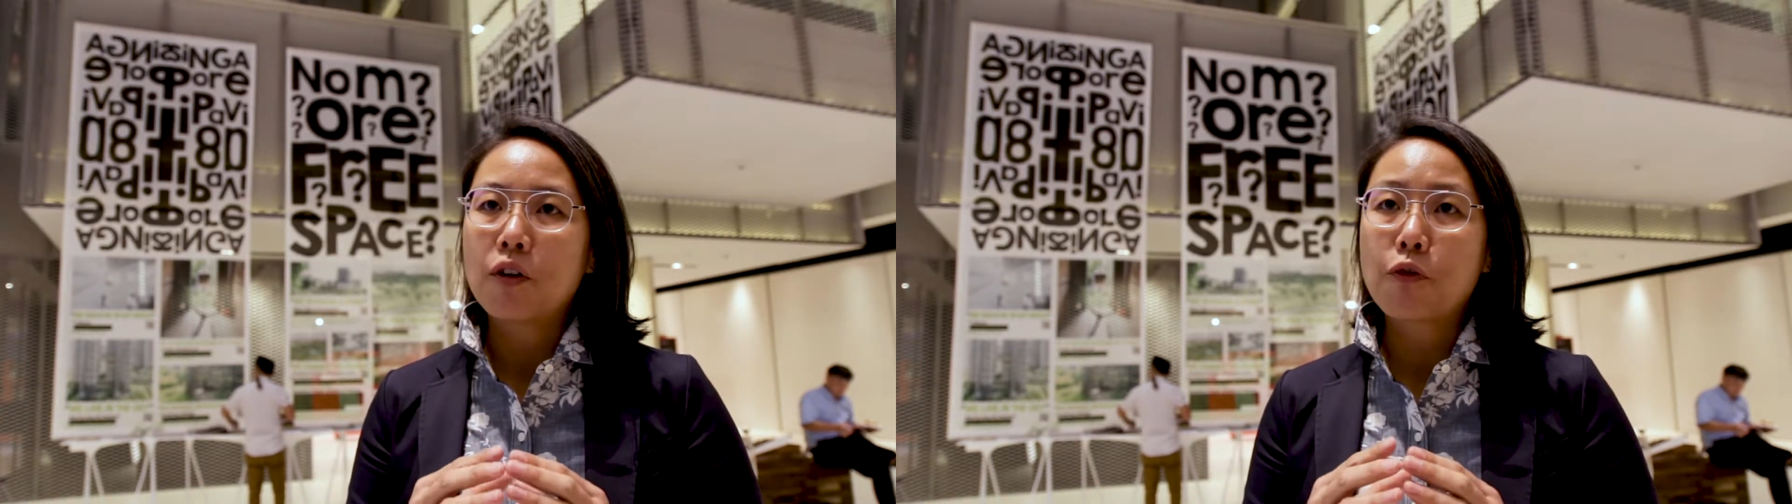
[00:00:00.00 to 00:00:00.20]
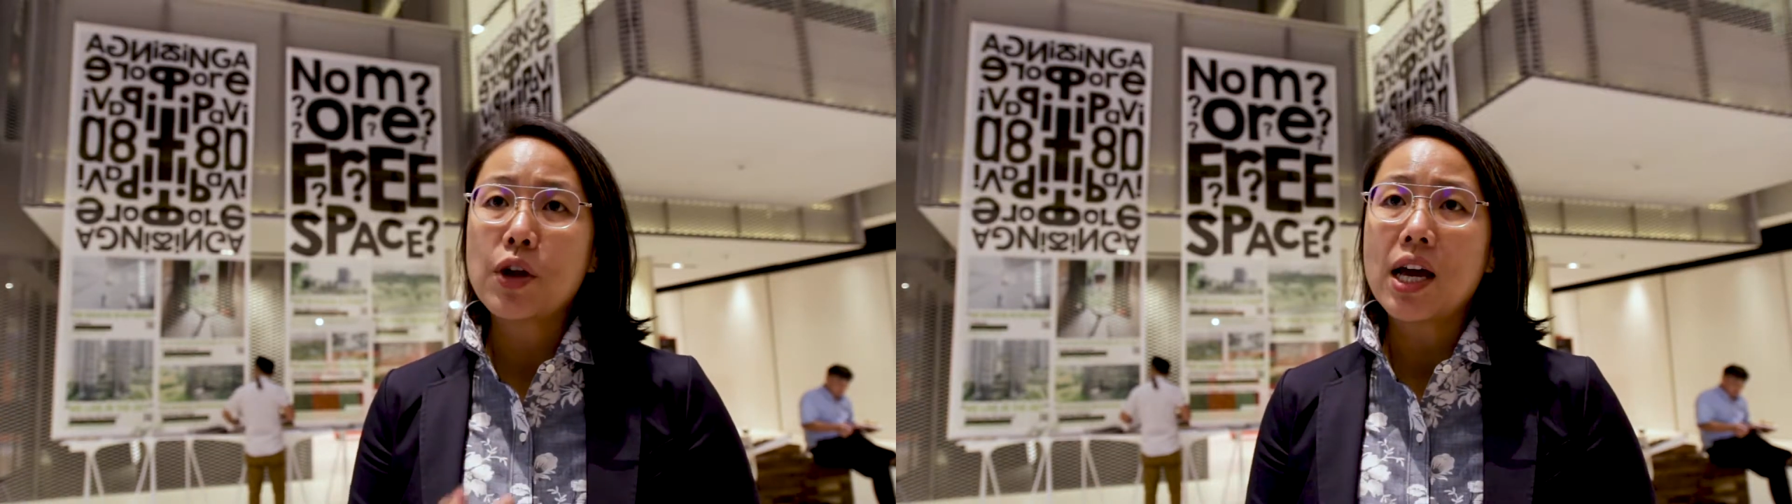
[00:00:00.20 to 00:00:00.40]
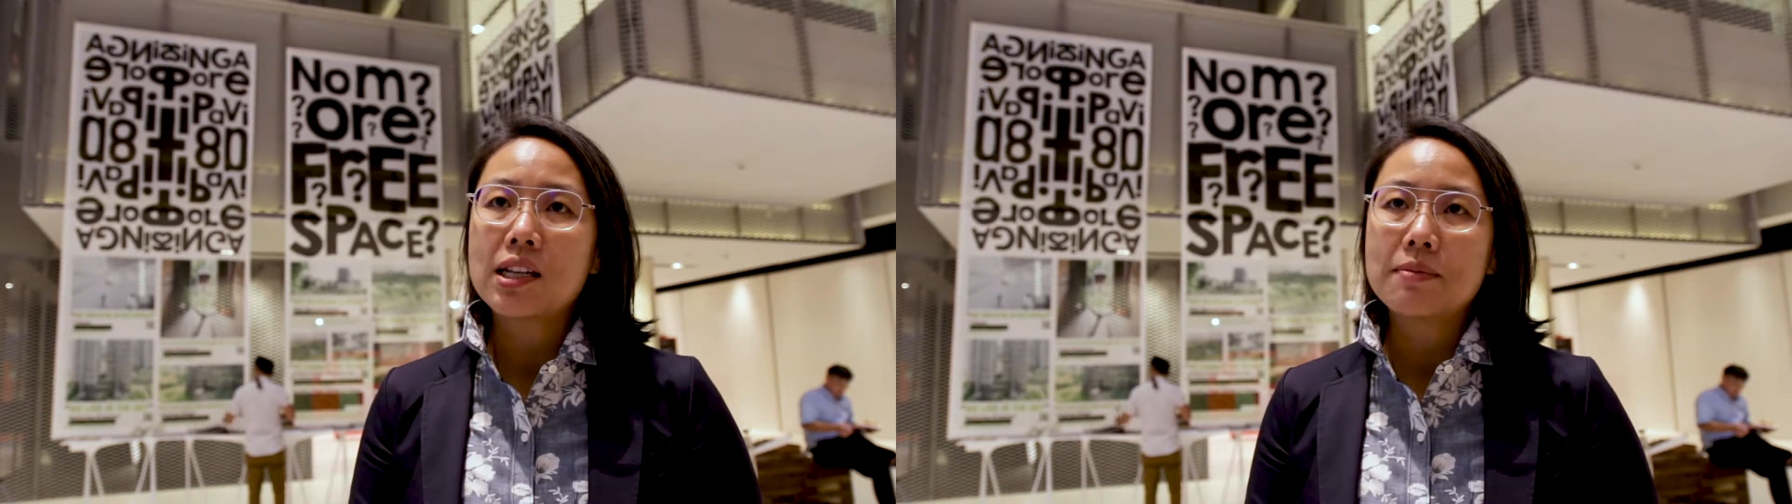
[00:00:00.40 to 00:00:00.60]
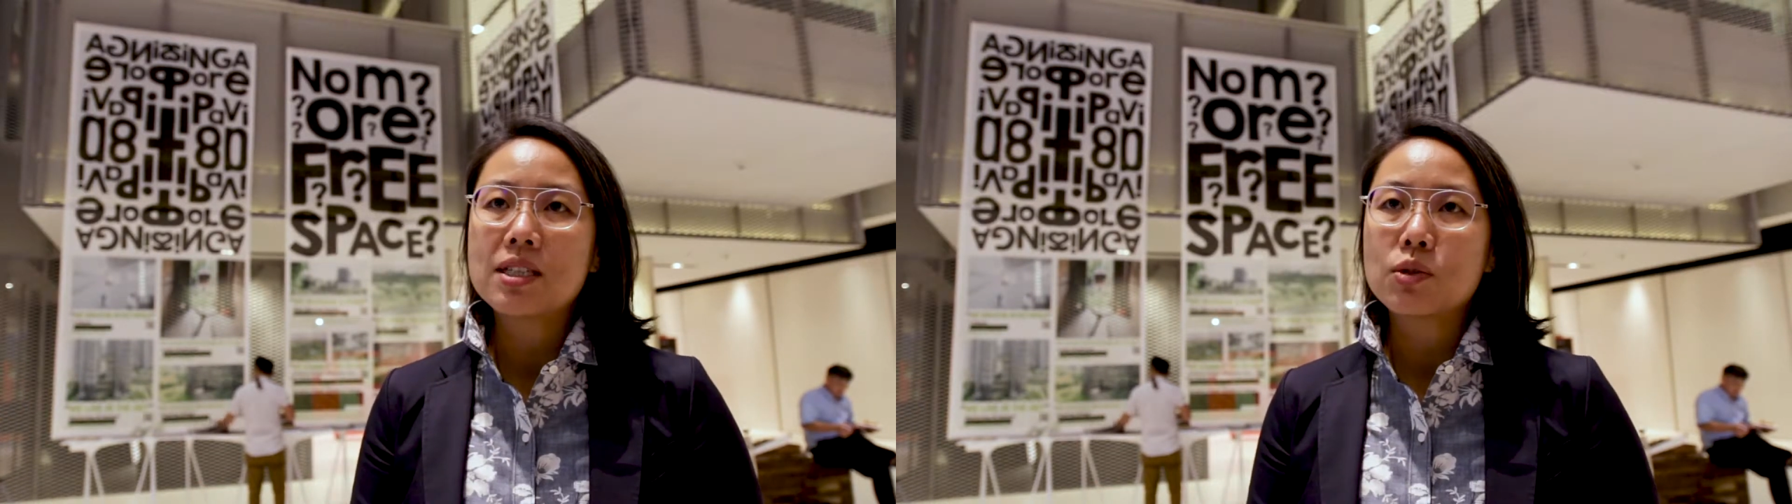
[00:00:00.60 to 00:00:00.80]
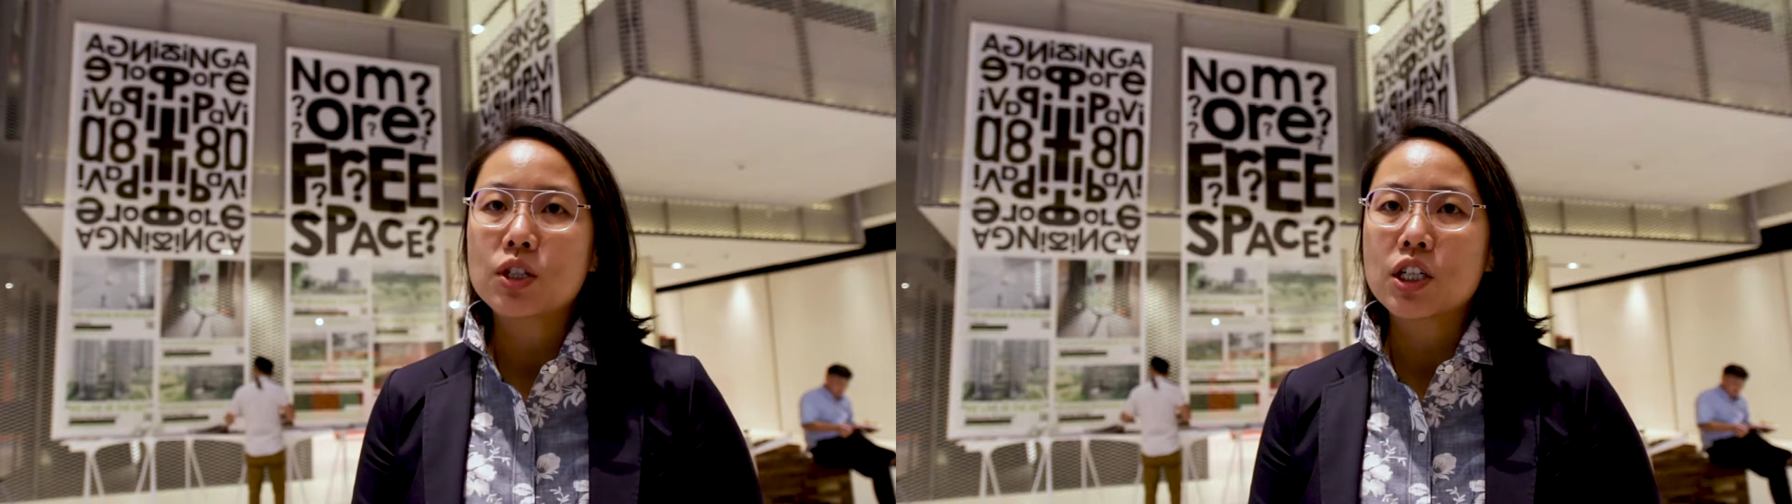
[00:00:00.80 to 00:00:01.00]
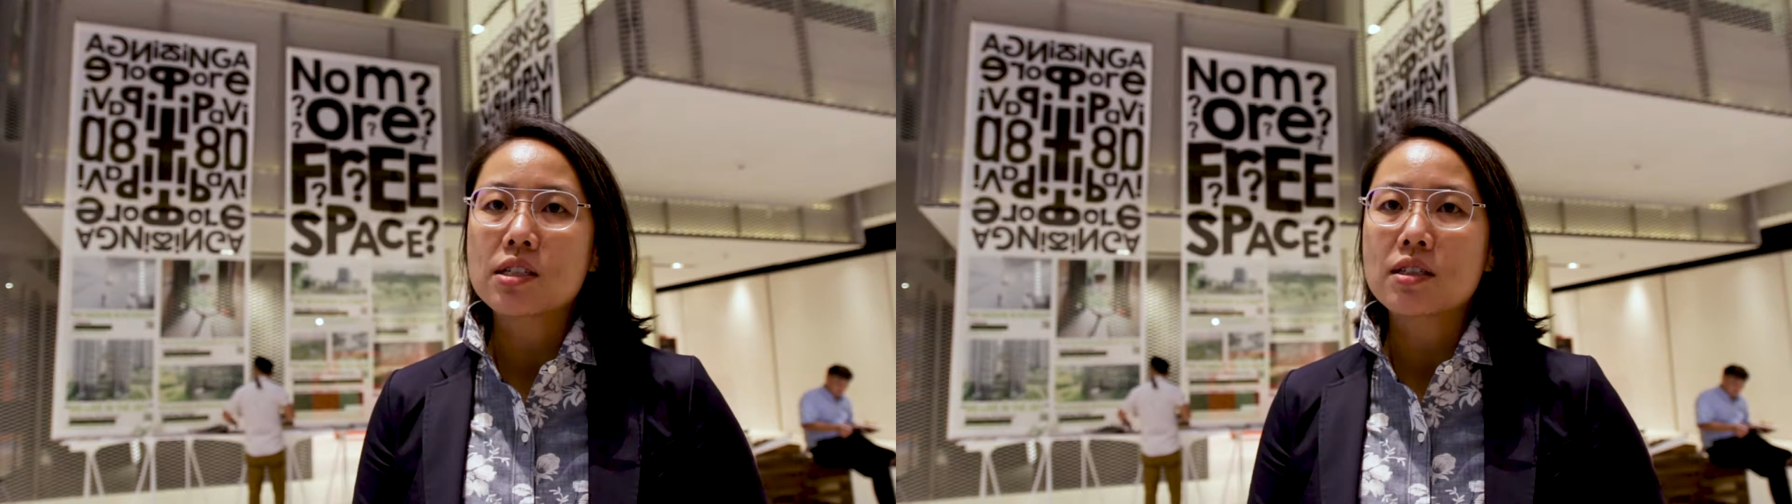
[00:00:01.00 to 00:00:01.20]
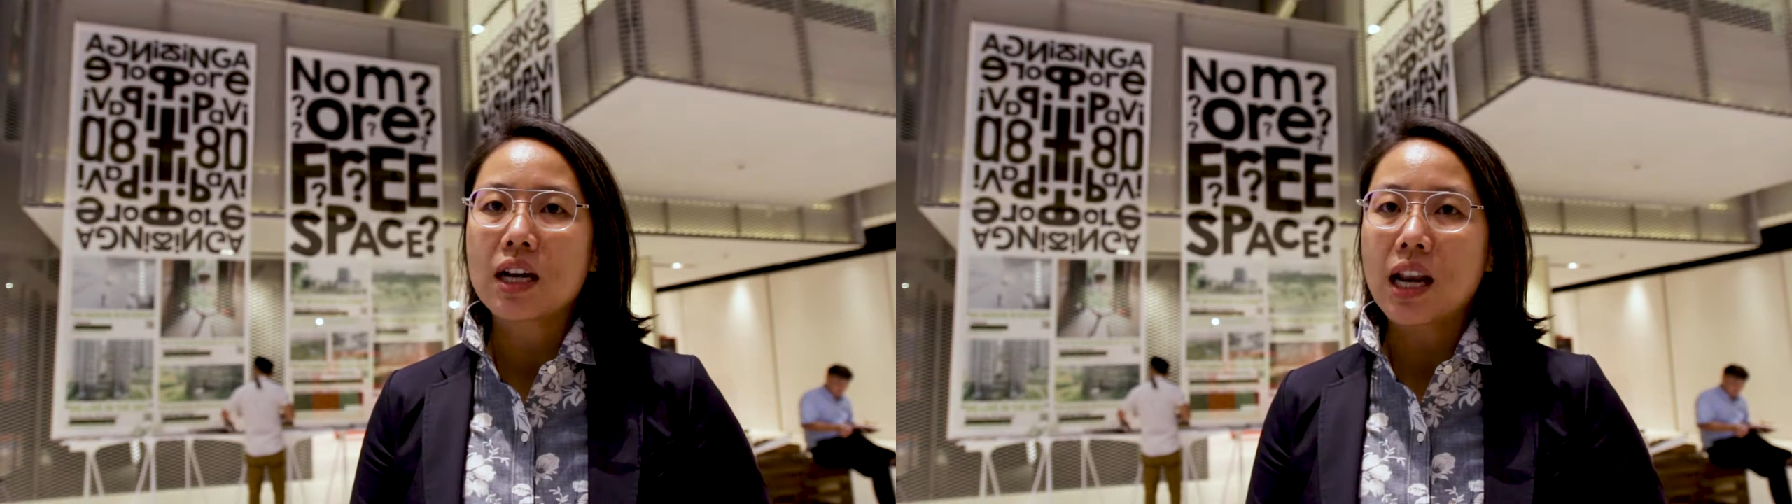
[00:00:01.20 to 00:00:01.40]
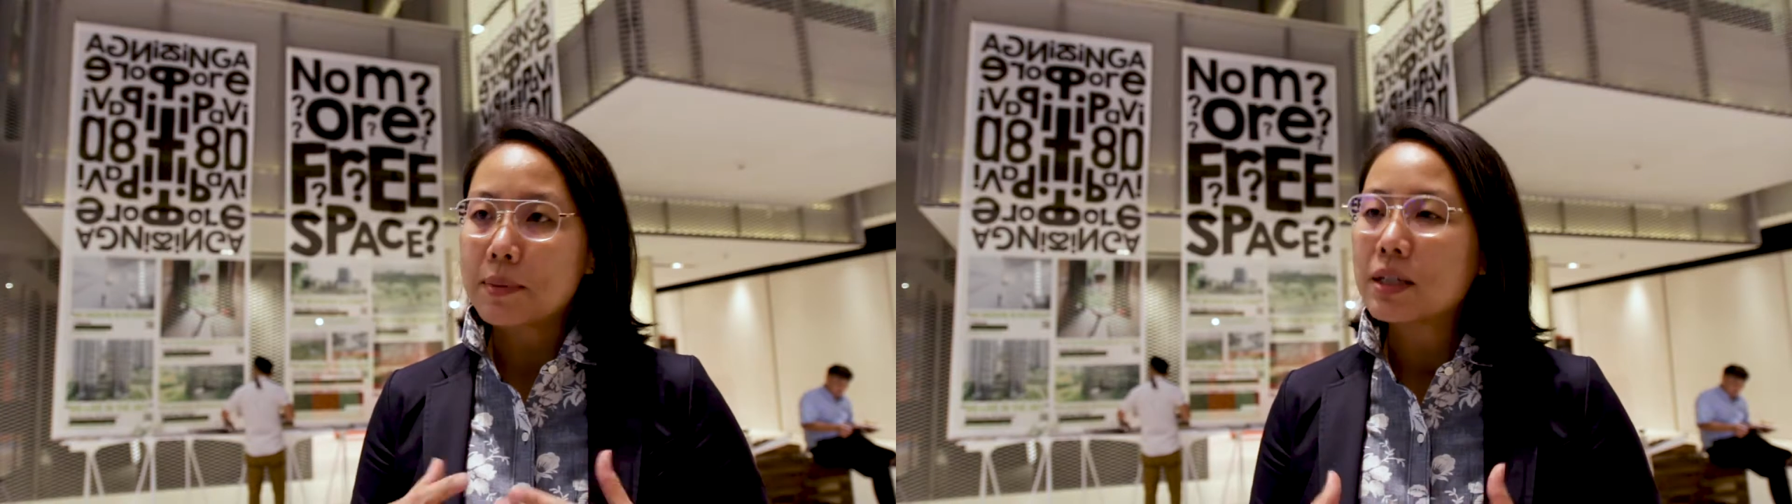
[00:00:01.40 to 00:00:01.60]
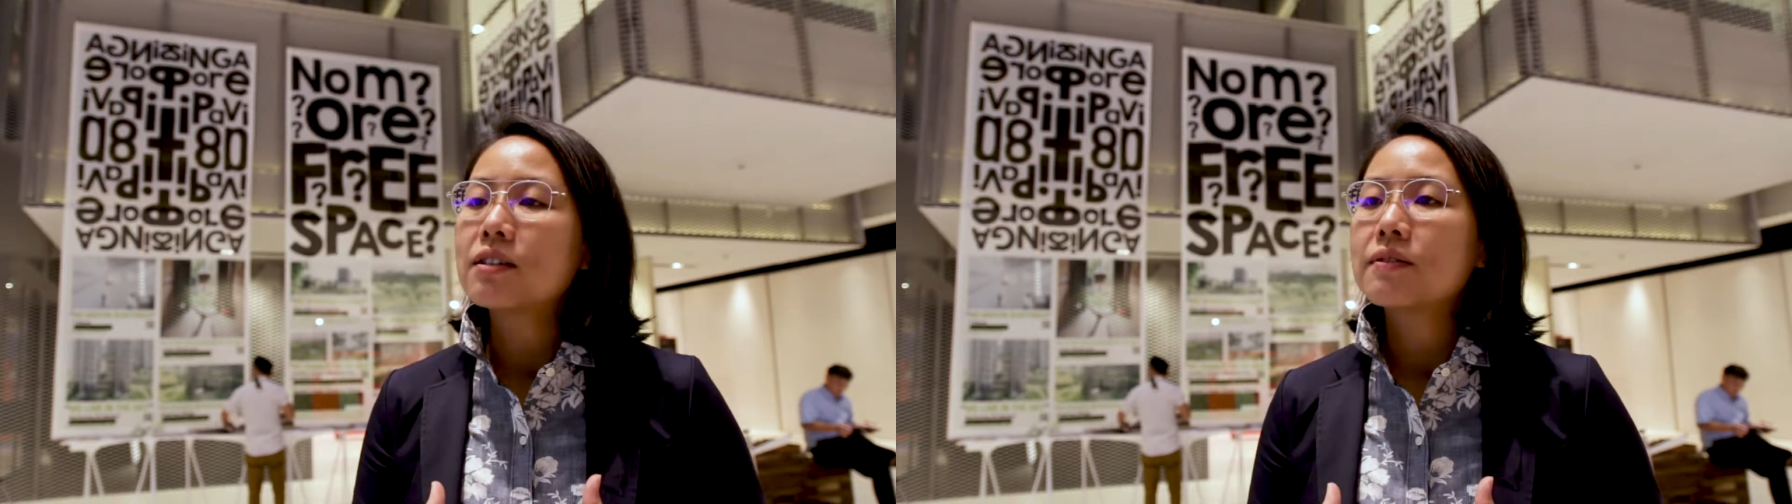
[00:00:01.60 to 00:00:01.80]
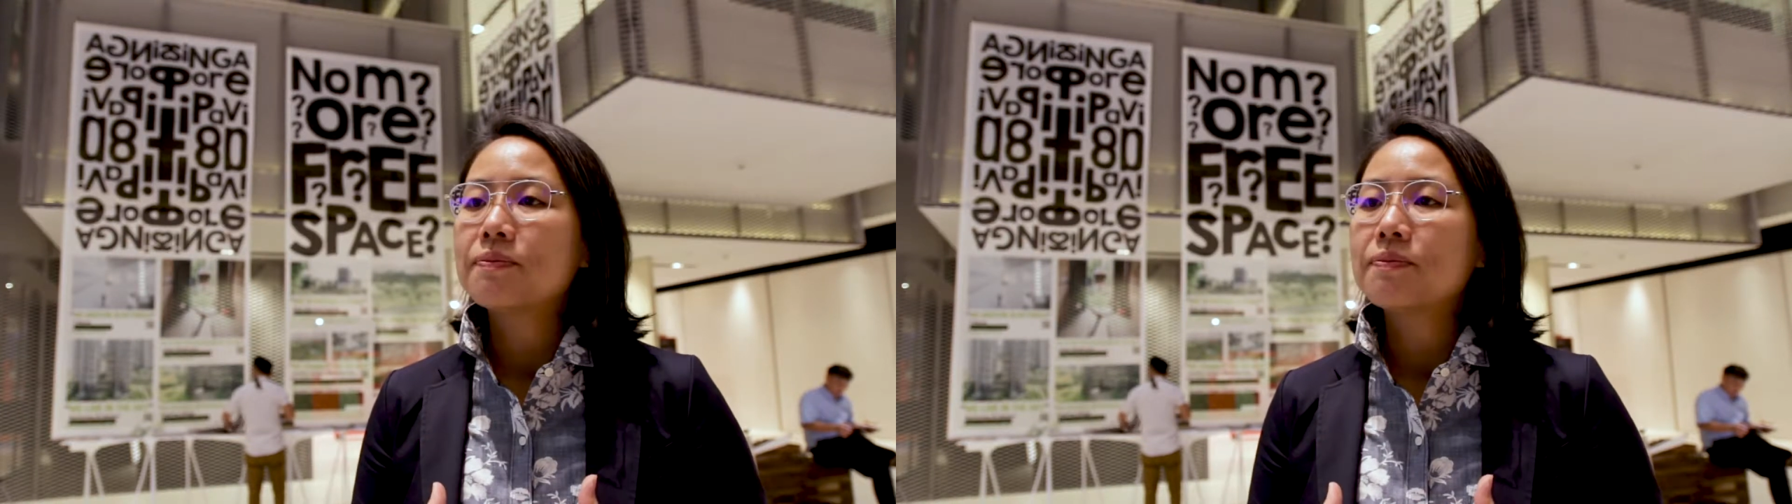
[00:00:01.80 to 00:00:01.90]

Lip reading: free elements, which is the climate,